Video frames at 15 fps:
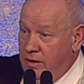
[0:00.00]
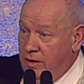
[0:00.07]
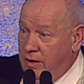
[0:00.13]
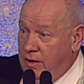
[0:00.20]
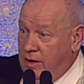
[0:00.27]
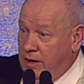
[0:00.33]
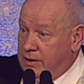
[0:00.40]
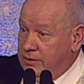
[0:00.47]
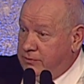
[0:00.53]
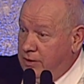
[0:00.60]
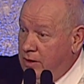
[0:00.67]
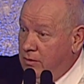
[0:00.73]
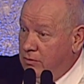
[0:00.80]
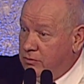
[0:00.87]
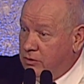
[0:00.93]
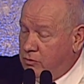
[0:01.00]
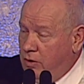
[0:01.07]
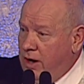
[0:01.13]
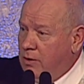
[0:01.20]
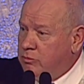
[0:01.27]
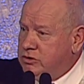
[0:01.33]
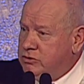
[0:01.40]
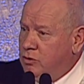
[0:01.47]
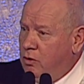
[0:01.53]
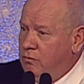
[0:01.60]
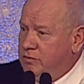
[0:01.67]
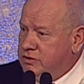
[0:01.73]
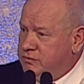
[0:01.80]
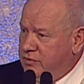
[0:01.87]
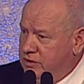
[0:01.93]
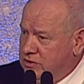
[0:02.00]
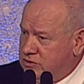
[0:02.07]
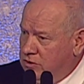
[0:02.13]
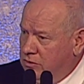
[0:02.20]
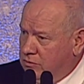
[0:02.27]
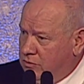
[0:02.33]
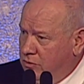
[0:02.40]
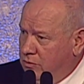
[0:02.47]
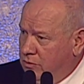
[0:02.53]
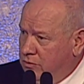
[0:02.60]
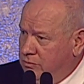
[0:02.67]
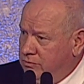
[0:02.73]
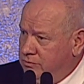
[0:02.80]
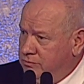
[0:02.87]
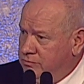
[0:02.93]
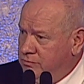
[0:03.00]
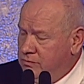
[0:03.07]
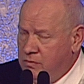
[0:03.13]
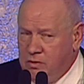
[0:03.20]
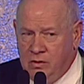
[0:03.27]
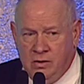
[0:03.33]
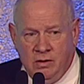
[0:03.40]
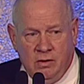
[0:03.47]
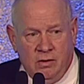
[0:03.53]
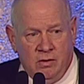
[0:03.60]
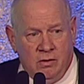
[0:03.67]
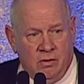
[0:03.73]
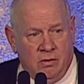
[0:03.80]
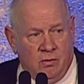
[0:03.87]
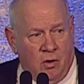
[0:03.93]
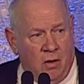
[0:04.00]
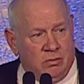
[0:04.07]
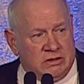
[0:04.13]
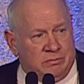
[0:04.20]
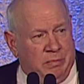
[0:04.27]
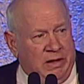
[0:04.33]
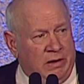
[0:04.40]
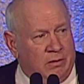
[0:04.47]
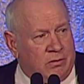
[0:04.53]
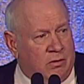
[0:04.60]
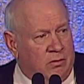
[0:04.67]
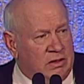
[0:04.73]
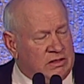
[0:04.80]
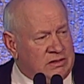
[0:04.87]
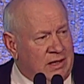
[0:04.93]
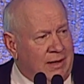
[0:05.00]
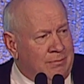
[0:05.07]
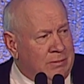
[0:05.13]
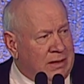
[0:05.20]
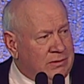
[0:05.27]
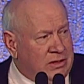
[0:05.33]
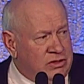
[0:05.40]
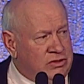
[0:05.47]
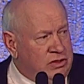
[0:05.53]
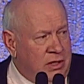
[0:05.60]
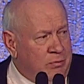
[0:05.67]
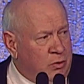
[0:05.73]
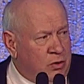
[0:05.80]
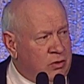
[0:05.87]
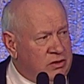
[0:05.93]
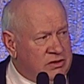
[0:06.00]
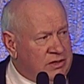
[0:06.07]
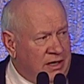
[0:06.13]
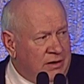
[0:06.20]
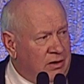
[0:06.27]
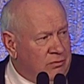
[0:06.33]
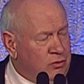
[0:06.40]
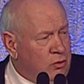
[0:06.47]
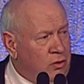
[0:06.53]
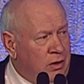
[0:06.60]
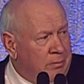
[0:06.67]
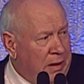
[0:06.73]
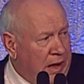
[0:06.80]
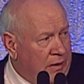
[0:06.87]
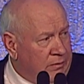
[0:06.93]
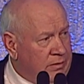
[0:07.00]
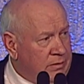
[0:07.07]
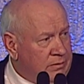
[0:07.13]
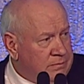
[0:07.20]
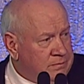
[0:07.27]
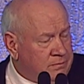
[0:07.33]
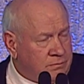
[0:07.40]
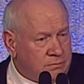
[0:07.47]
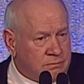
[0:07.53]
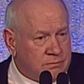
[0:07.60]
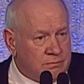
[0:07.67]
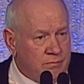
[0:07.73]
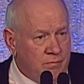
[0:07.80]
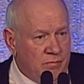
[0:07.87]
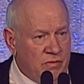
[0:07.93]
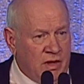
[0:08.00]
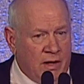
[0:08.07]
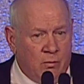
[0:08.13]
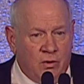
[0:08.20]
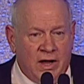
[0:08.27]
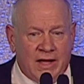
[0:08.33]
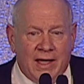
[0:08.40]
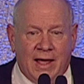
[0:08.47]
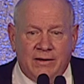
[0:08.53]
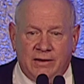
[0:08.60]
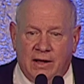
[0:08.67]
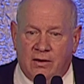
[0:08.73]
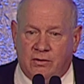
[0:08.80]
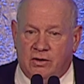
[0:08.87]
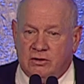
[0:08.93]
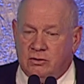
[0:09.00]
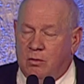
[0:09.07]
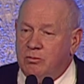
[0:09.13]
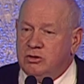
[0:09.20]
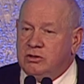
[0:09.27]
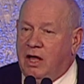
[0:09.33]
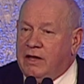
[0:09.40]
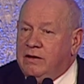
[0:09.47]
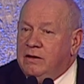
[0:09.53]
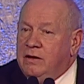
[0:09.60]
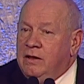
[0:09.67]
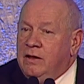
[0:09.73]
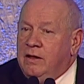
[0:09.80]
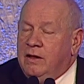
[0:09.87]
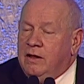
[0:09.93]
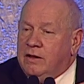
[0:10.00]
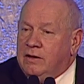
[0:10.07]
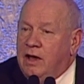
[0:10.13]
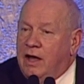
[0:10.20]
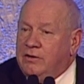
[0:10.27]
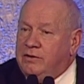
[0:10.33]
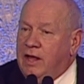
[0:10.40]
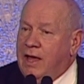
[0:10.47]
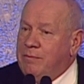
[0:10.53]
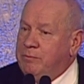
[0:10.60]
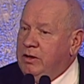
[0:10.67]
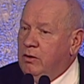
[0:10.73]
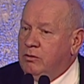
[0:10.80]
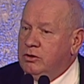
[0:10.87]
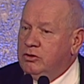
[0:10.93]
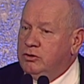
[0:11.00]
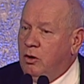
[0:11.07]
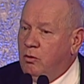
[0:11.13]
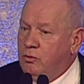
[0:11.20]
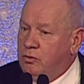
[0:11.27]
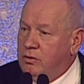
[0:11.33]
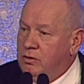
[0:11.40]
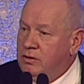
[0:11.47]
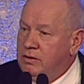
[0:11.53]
And I could tell the crowd was nervous for this little girl. What was Beeler going to say about this sheep you couldn't say nothing good about? And when I got down there, it's almost like God tapped me on the shoulder.